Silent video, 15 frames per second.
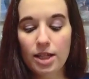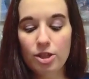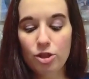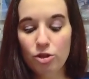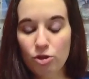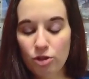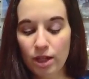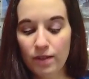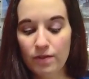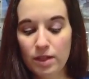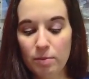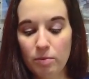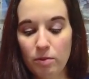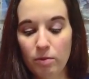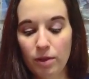Two Graves
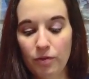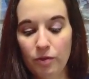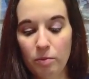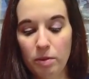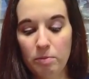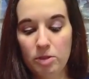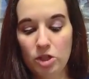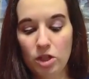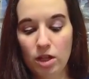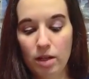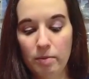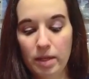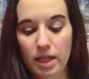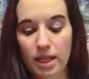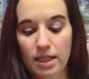number 1 from Image
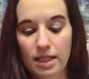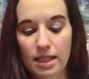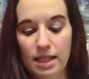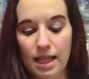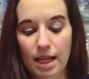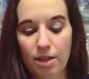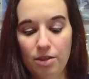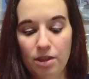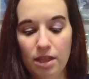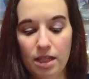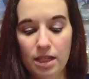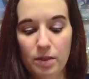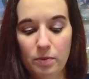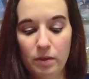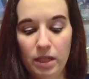Comics is out
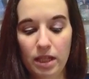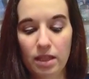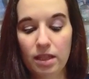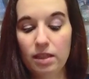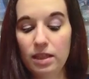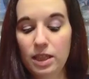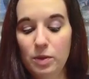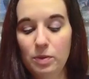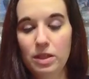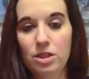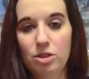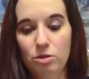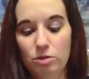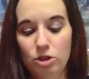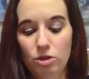this week. The Least We Can
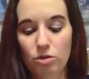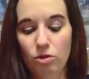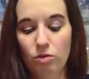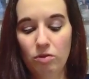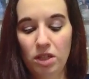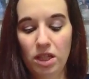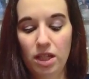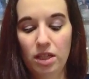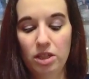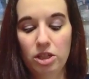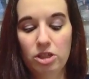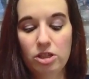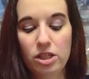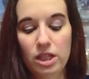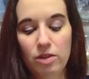Do issue 3.
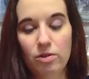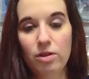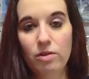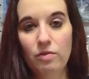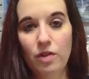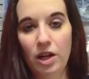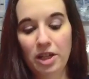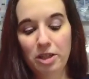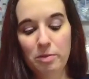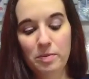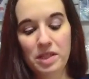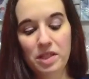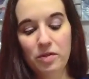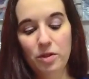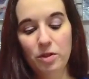Year 0, volume
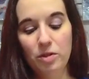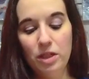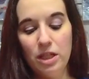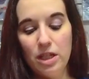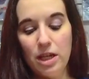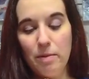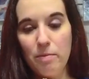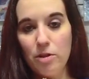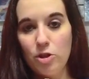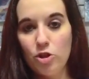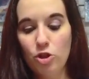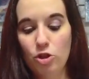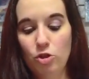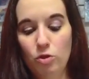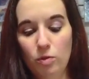0, number
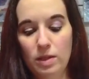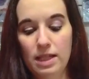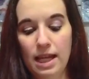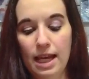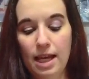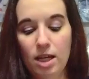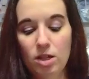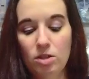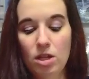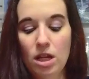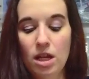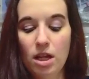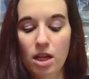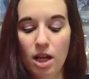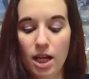2 is out.
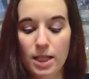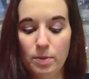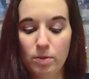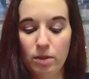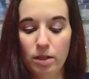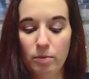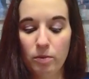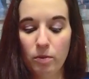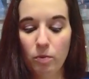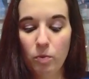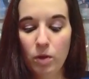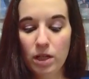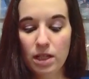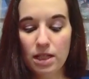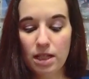Gospel number
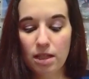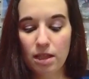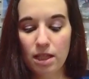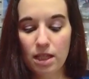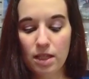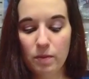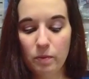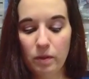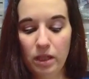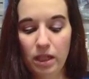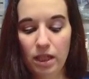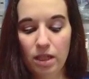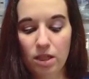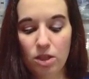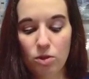1 is out this
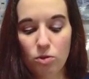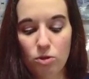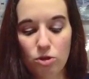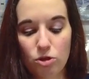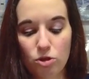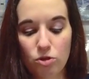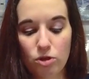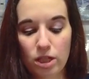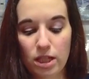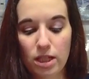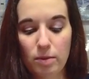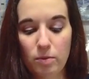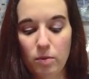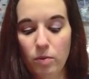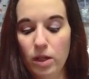week. Soldier Stories
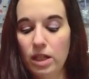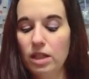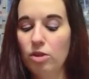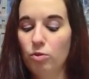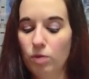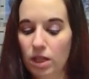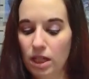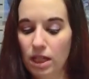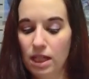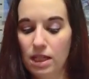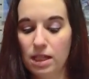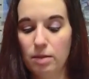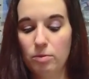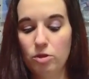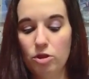number 1. Three Keys
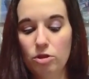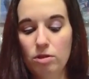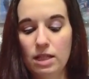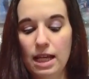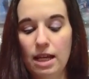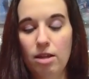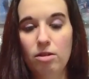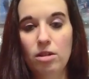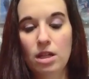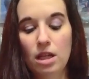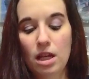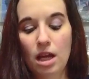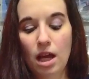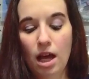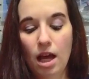number 2 is out.
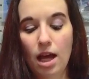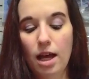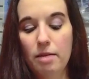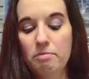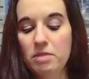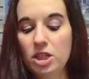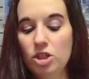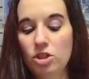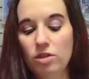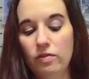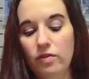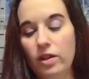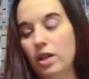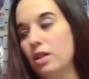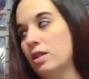Ninja
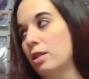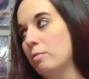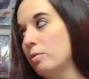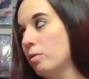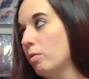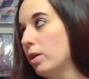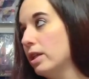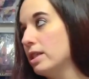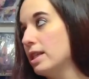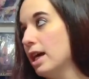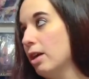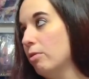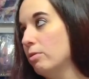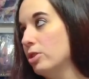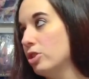Funk number 1 is
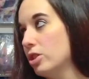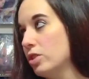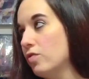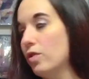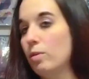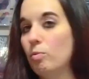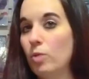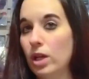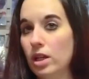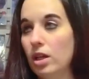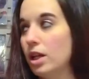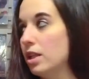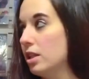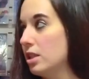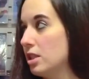out, which is from
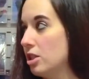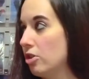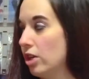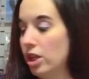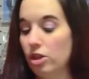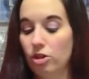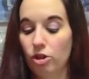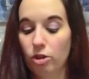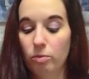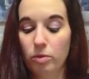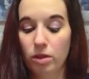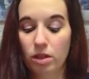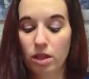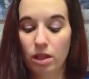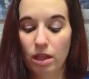Whatnot. That's their other new
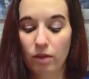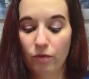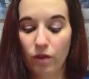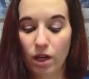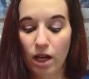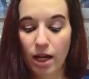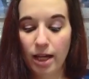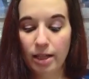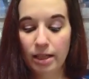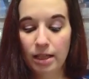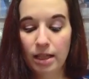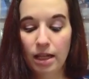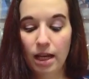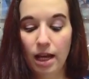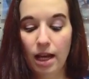book that they've got.
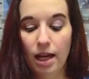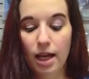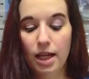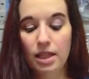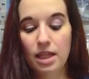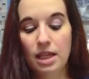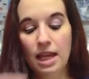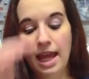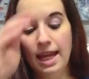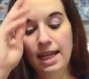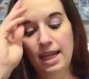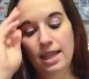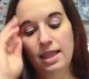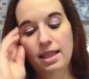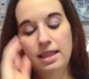The Knight
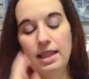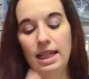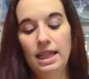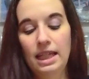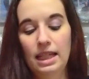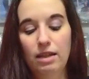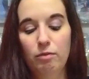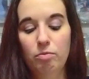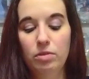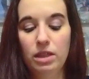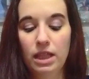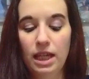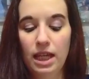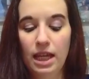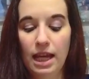and the Lady of
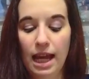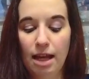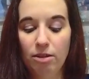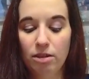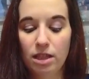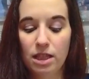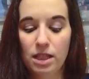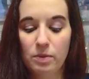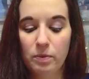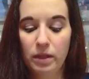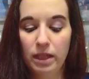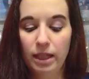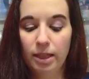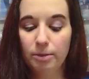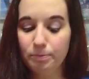Play out this
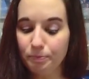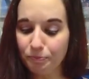week.